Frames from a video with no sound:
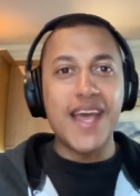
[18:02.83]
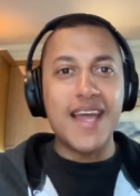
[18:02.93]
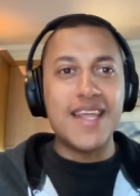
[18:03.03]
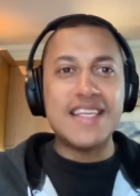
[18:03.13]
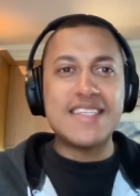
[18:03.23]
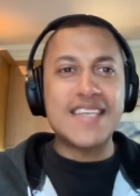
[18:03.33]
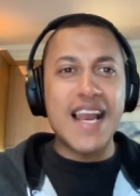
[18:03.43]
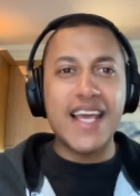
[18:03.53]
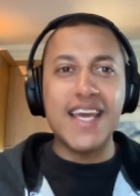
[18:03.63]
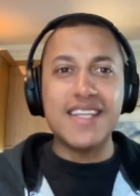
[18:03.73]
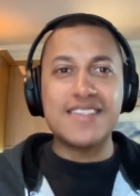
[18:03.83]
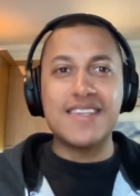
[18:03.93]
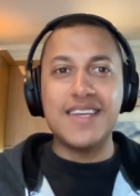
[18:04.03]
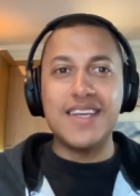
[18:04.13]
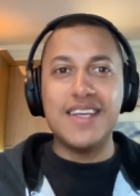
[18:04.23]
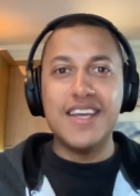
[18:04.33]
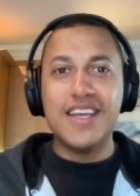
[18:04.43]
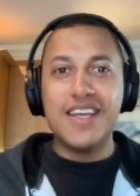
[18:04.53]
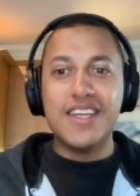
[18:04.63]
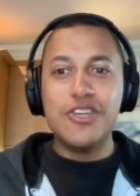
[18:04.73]
and then selling it to the
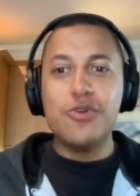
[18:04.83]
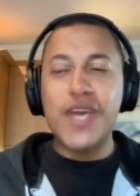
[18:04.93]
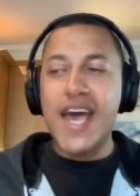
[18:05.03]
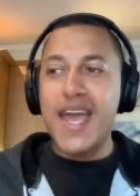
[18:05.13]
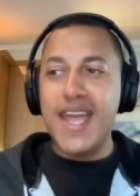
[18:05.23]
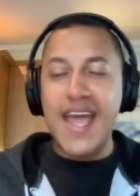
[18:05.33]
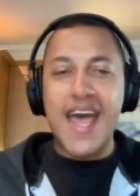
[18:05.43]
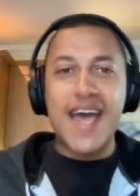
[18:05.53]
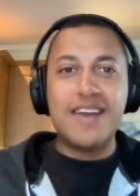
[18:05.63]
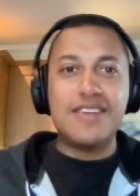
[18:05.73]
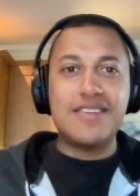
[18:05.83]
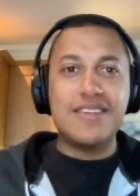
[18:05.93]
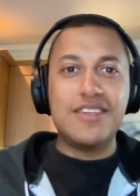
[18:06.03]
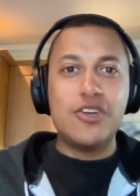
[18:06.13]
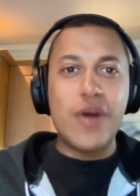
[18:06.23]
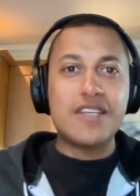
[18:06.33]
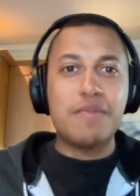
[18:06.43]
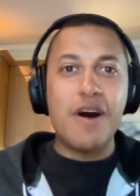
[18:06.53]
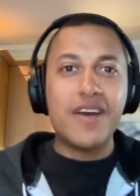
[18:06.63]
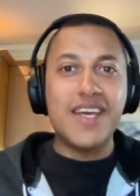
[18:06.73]
uk and us
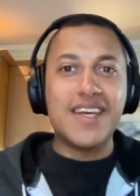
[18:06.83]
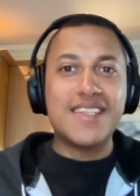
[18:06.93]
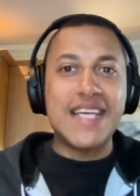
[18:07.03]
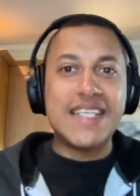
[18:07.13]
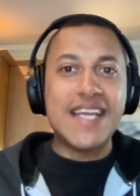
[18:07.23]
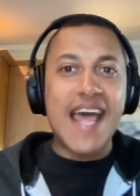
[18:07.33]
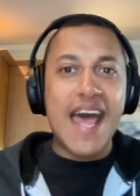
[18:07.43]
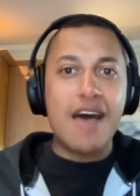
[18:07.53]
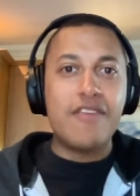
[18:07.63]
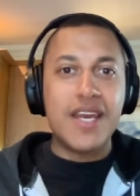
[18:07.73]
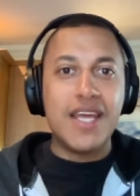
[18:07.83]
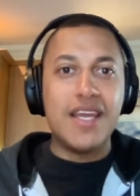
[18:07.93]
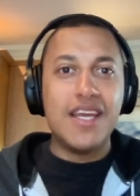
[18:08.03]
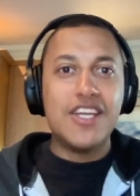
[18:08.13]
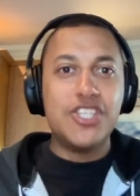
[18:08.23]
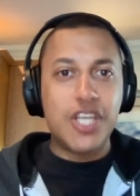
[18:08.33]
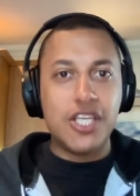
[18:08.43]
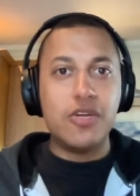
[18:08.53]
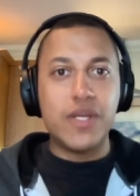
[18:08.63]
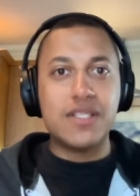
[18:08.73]
market because they didn't have any
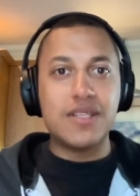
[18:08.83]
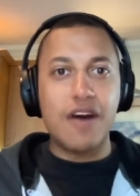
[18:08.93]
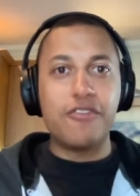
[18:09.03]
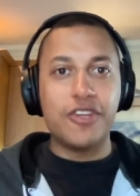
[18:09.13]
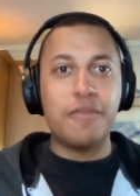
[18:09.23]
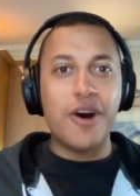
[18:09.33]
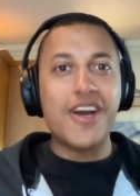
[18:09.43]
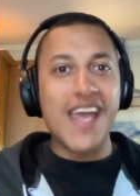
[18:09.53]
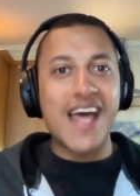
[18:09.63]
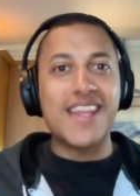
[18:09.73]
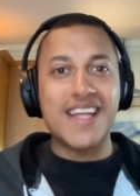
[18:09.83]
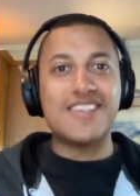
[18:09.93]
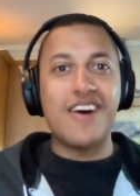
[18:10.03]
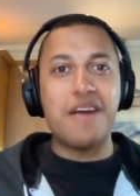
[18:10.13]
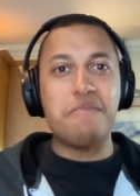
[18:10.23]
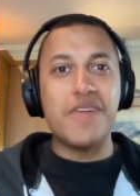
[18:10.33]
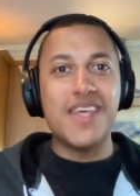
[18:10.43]
genuine stuff on the market at that time.